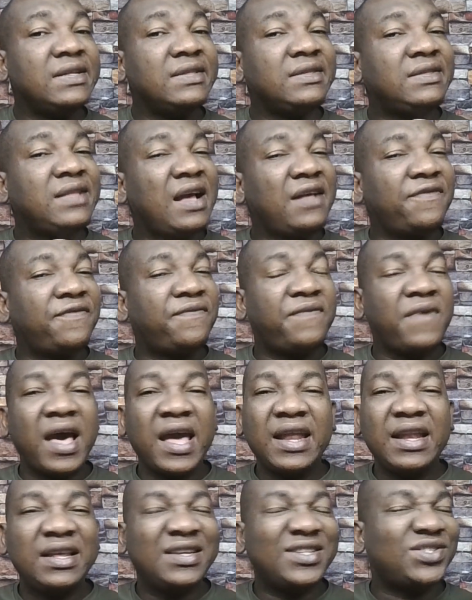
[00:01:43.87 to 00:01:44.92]
That
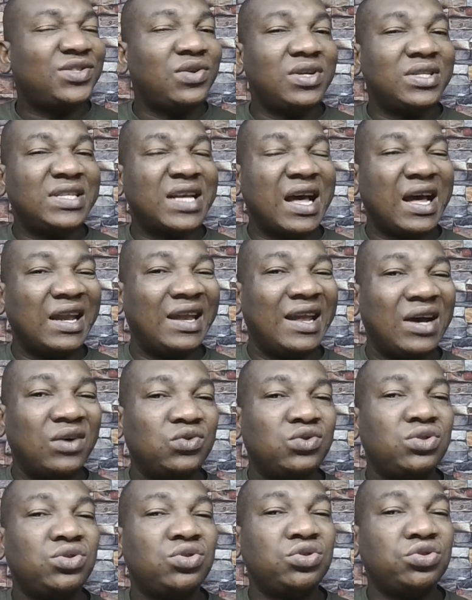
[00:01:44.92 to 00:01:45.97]
file is not allowed
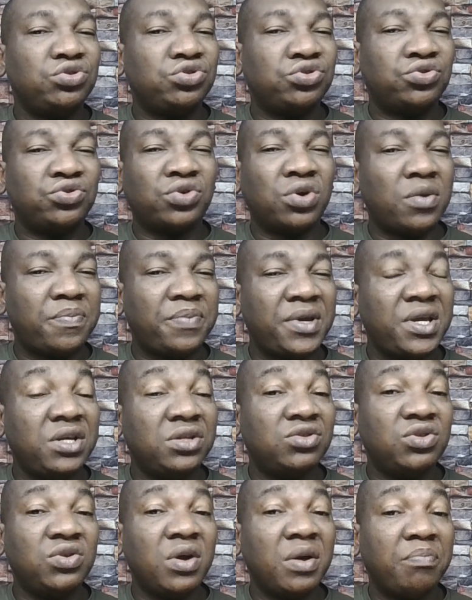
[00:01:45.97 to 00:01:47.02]
to drop
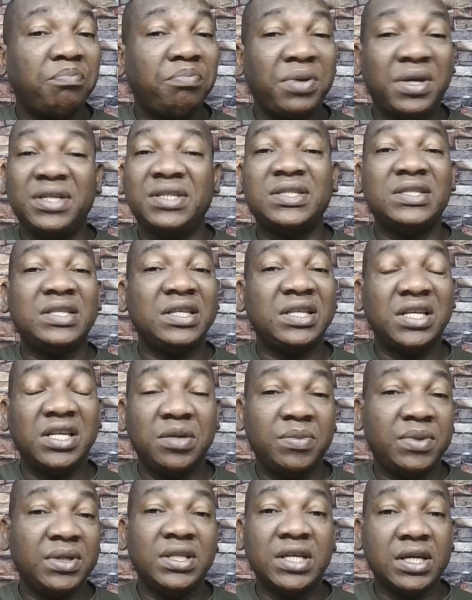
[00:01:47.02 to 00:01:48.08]
into your PC
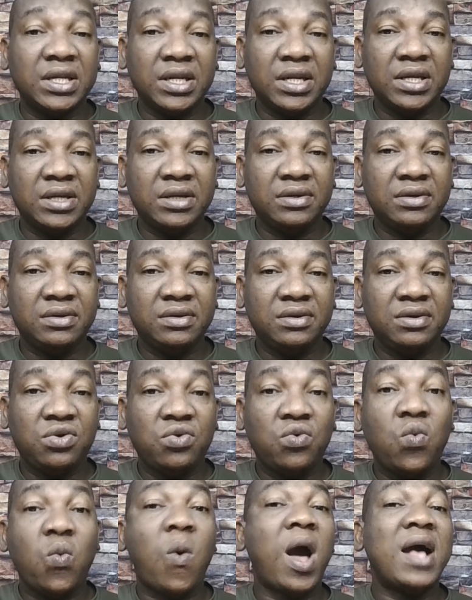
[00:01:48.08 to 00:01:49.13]
immediately
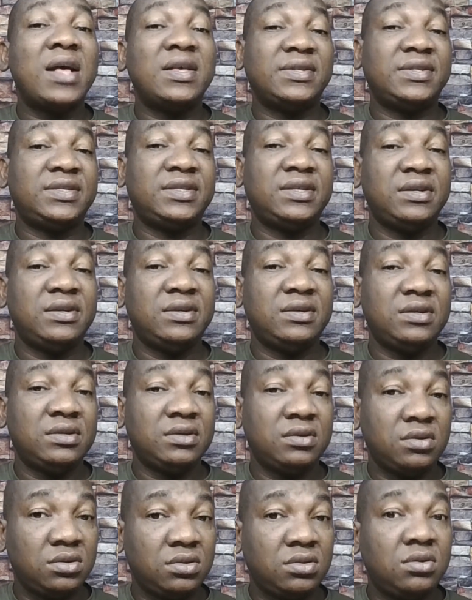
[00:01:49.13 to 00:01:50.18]
once
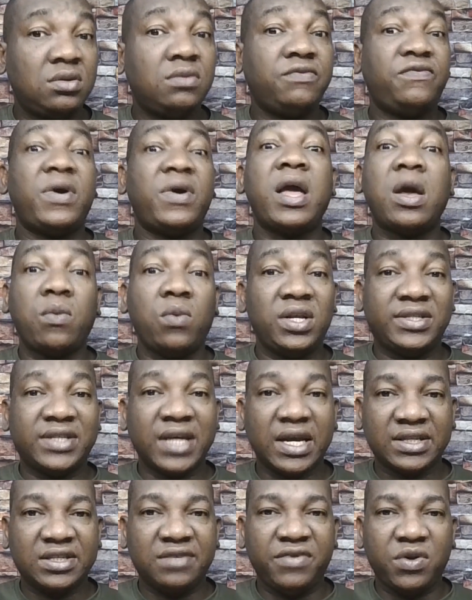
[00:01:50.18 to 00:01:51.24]
firewall is
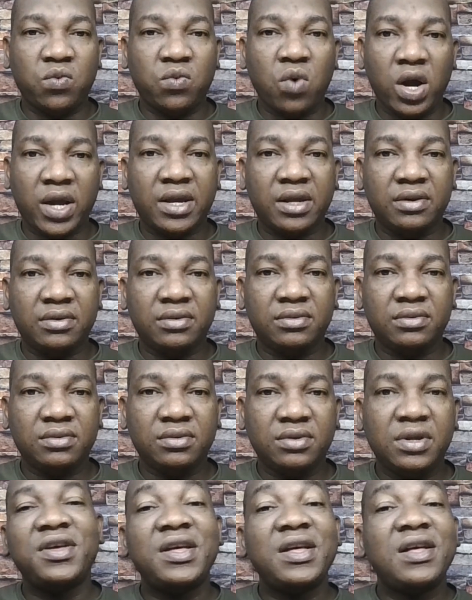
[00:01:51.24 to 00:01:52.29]
actively working.
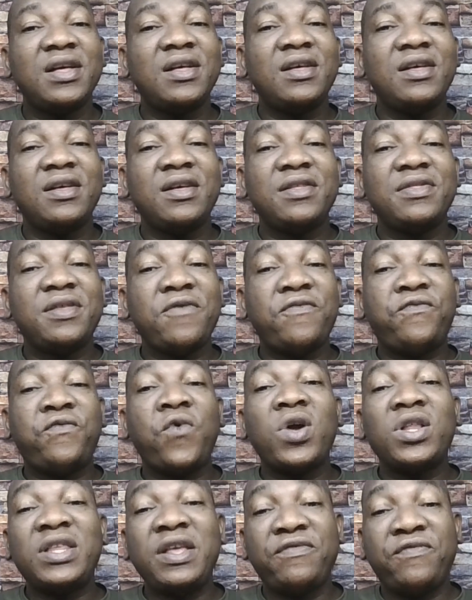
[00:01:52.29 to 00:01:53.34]

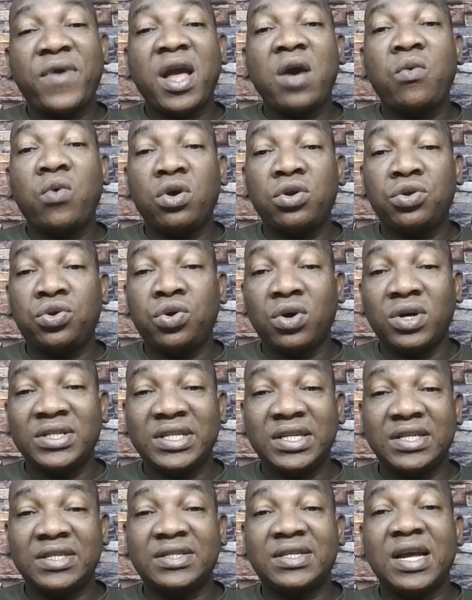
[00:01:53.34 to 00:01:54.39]
What the firewall does
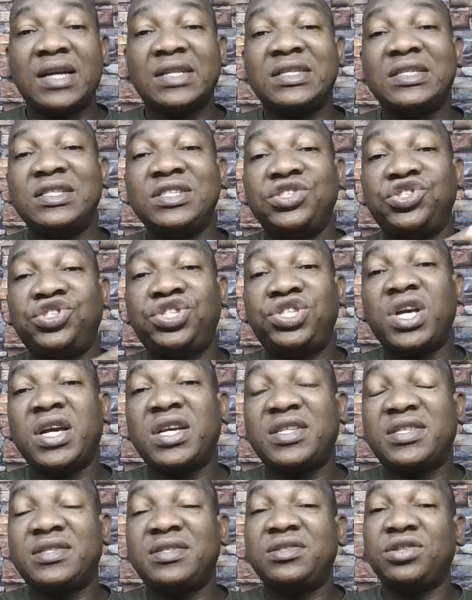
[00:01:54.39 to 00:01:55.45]
is that it
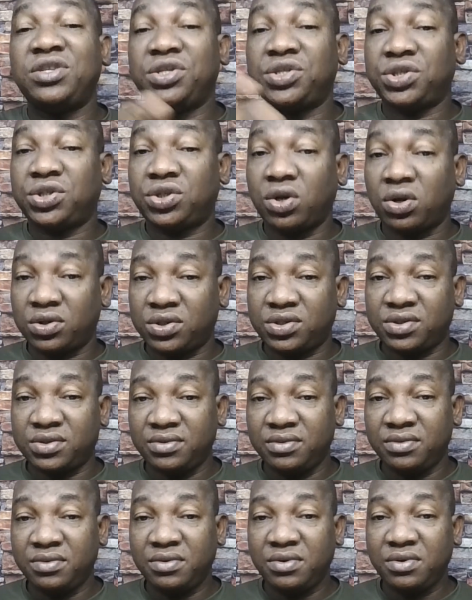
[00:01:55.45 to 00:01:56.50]
checks the source,